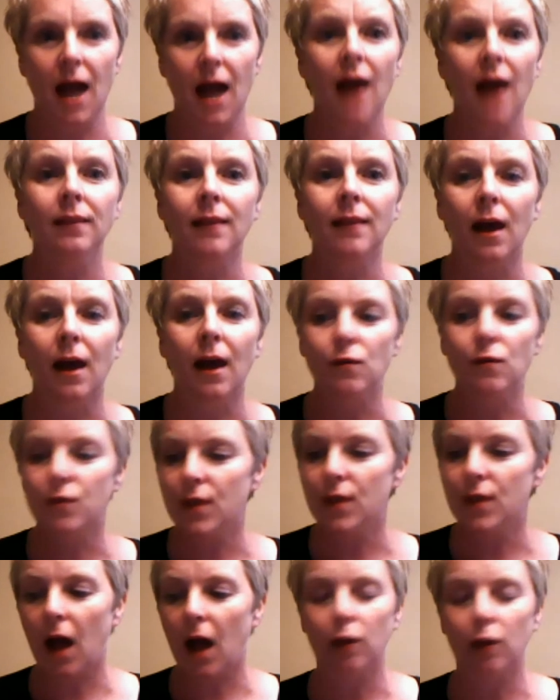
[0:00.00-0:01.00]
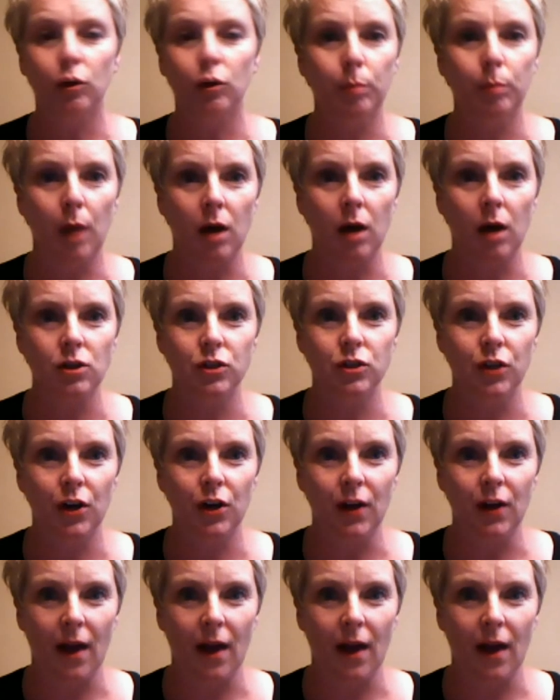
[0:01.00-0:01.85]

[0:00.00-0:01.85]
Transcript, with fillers: I love the color blocked look.